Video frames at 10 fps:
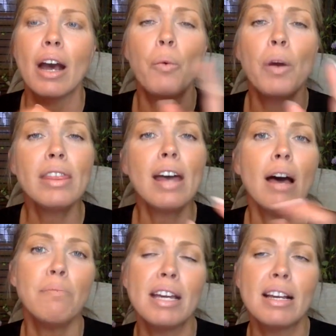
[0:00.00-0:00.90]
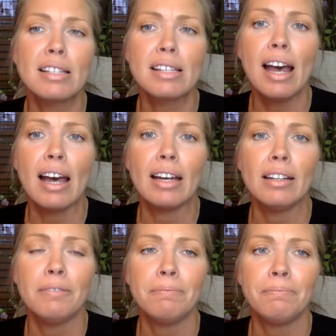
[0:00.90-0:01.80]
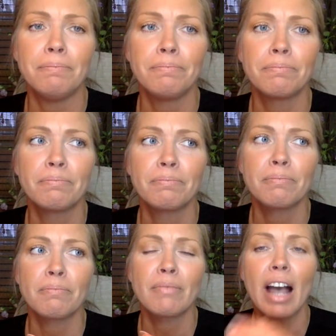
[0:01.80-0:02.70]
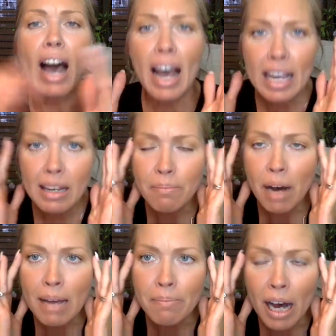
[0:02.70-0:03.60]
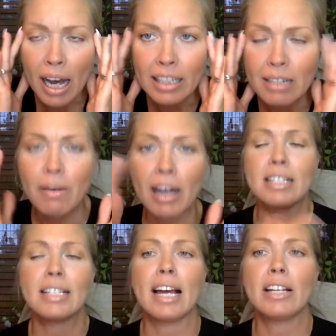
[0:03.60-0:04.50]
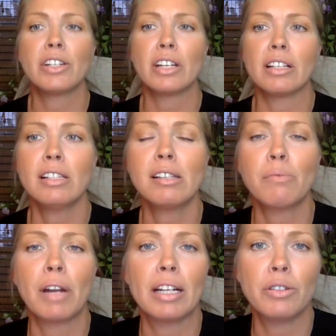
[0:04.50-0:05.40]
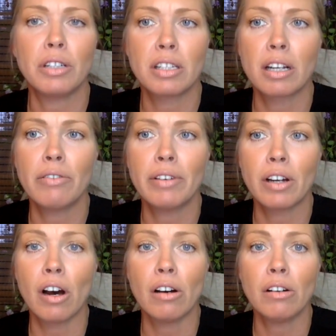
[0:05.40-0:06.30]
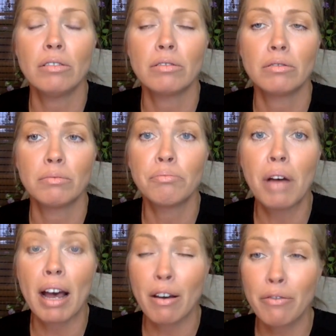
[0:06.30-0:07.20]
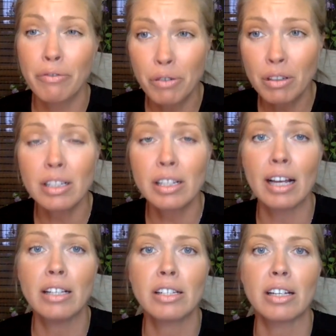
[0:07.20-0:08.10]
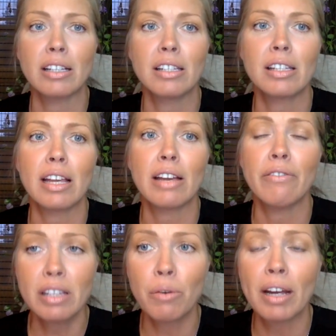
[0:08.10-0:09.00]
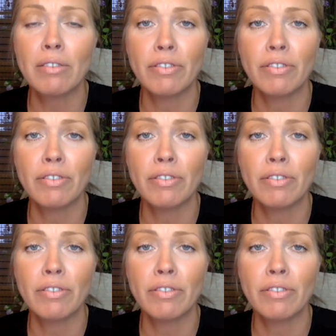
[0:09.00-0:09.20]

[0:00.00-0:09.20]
With that being said, I, in my mind, in my intentions, when I do a discovery call, have full intentions, if it's a right